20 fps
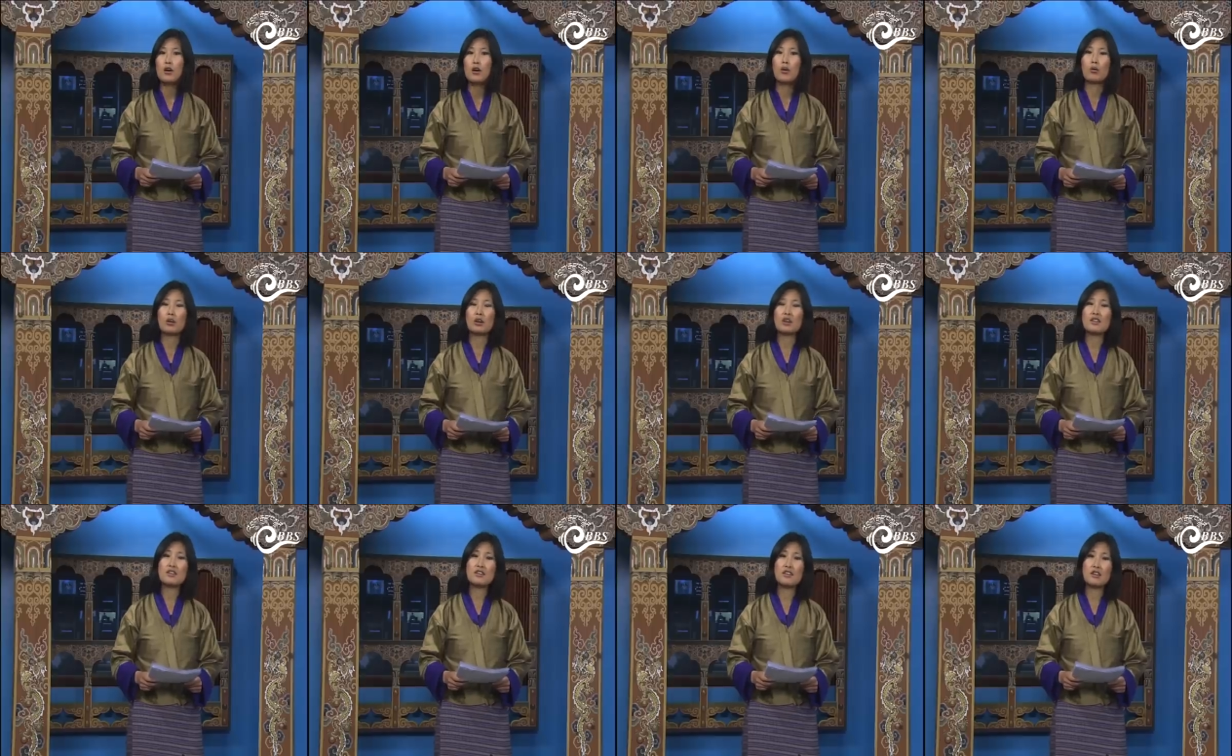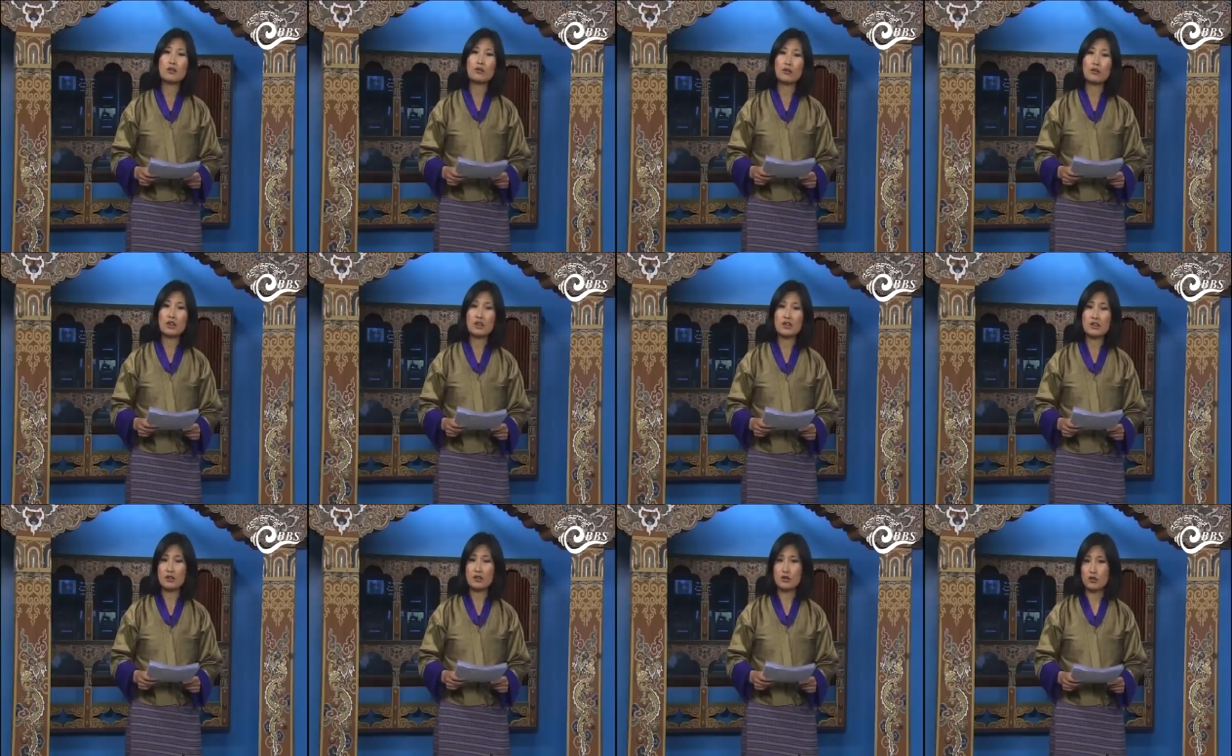Once the
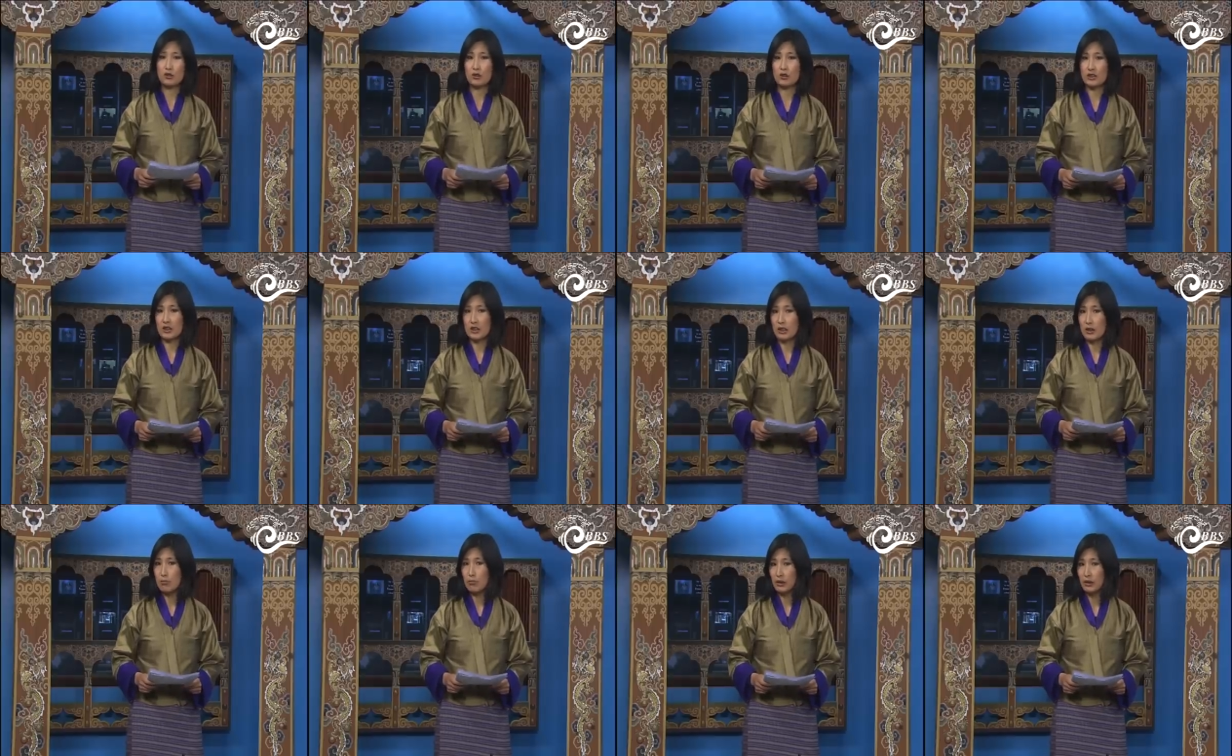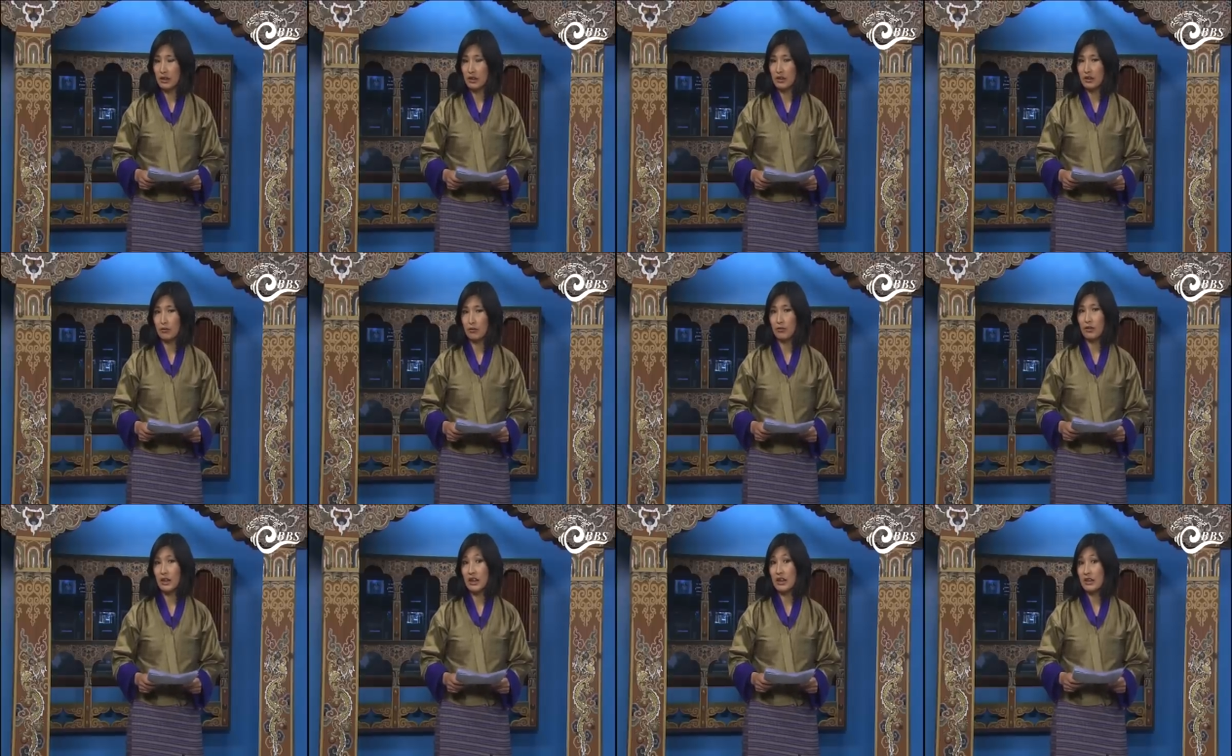investigation is complete, the
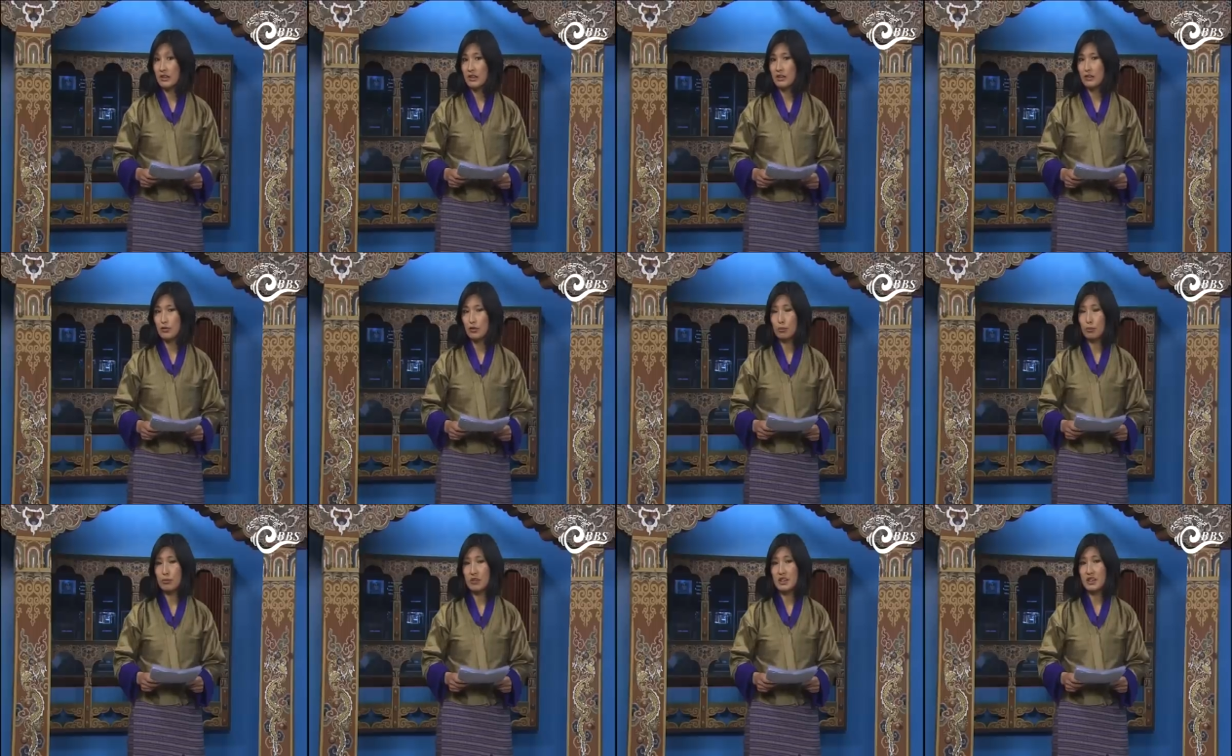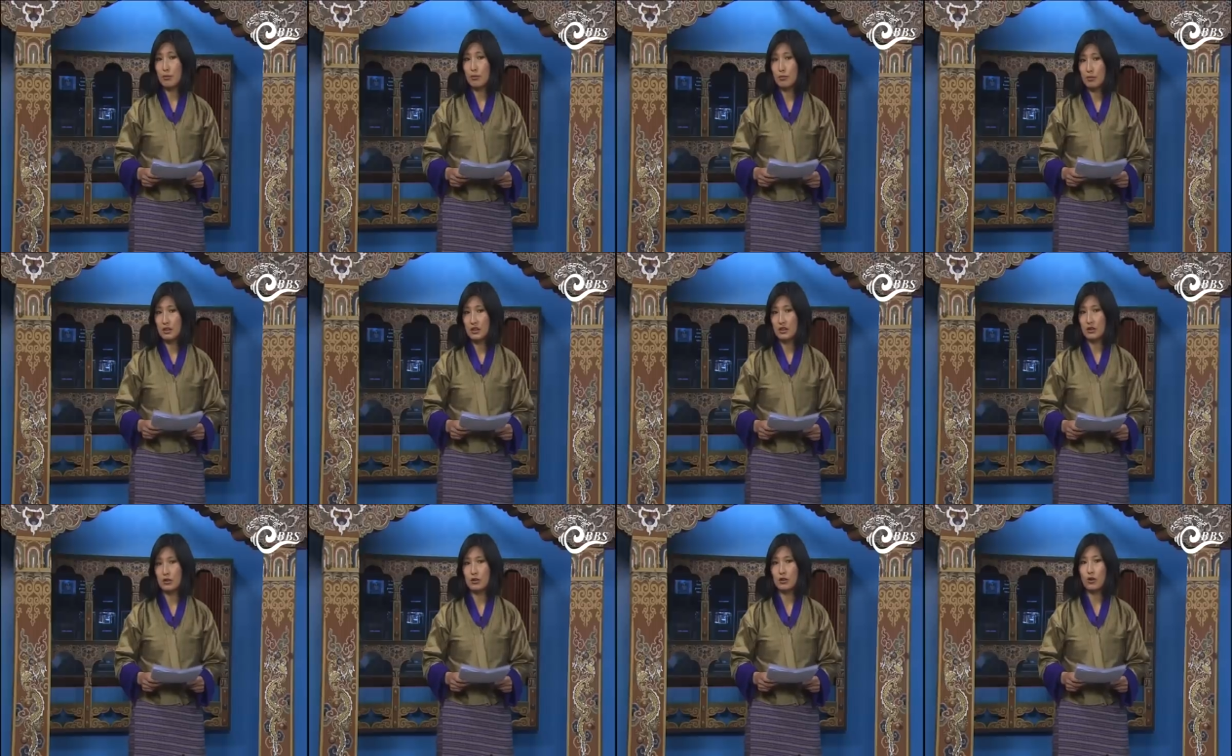findings will be
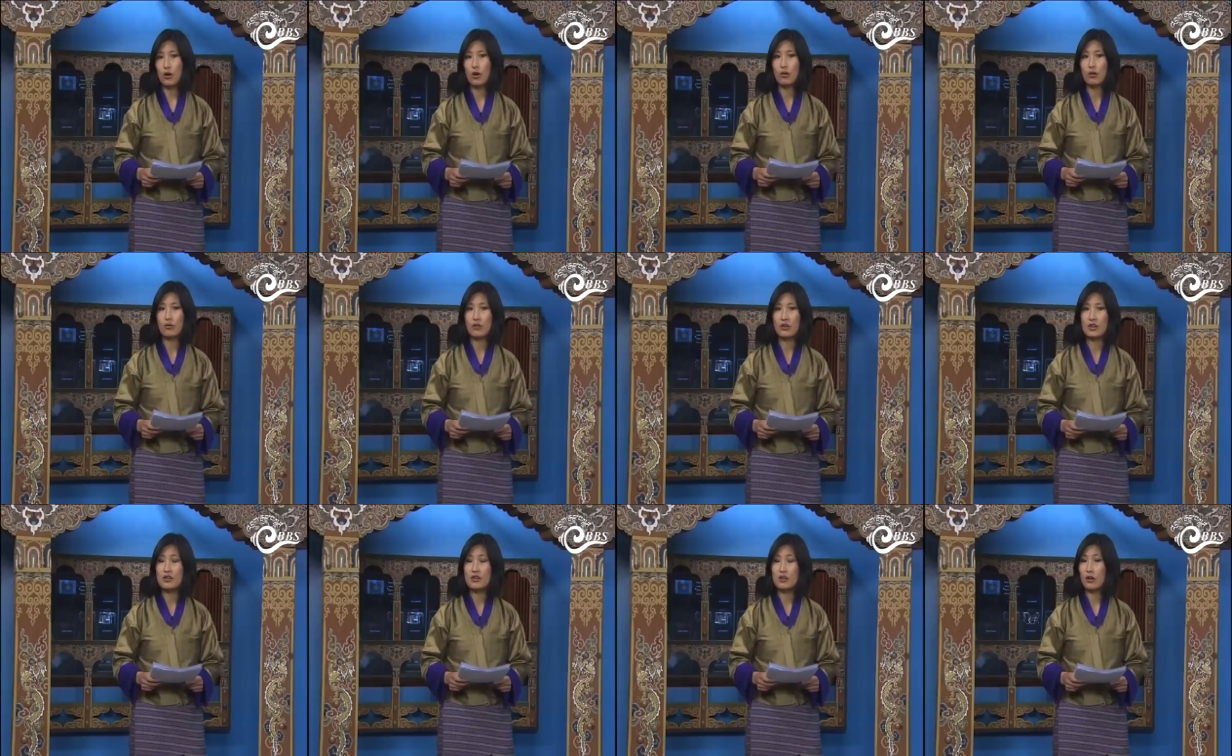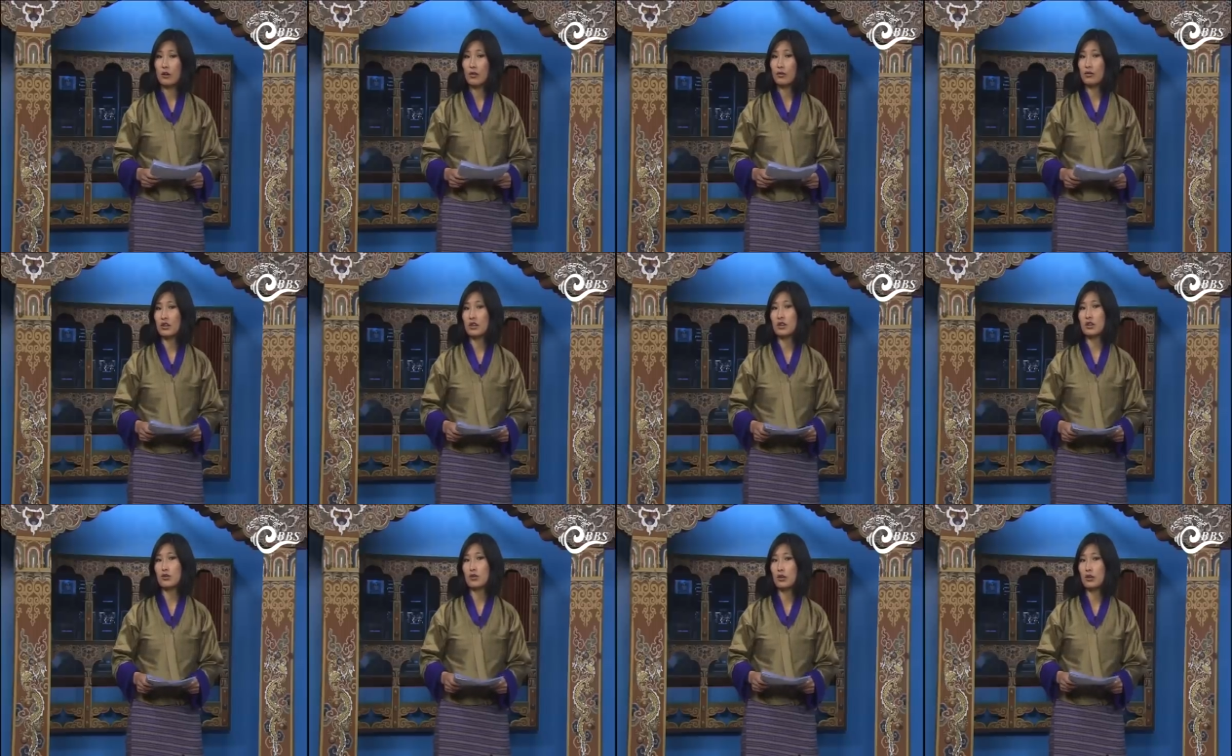submitted to the Office of the
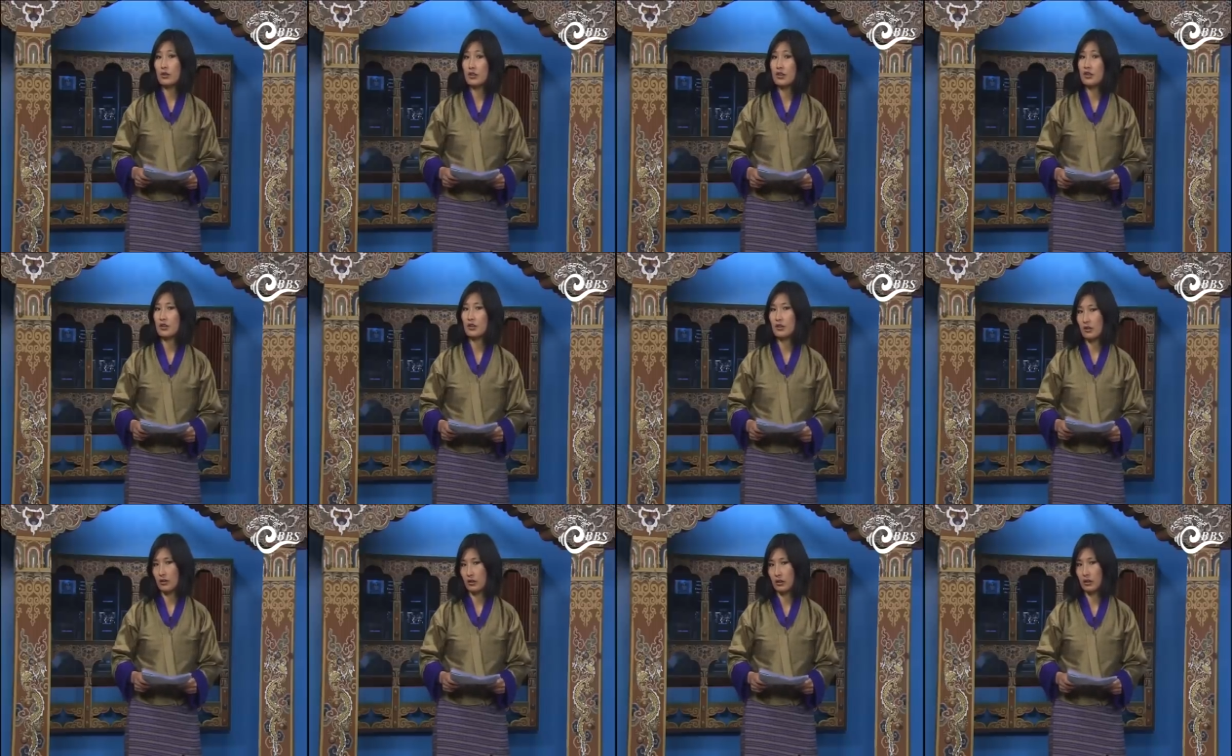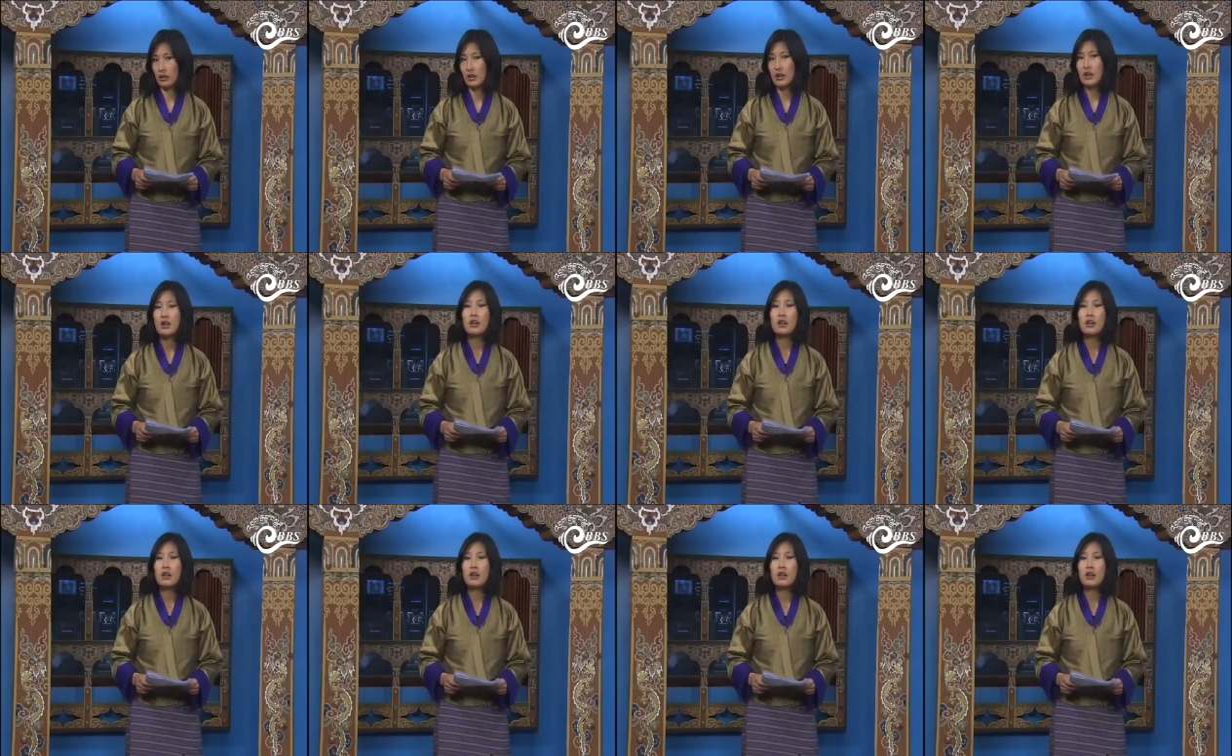Attorney General.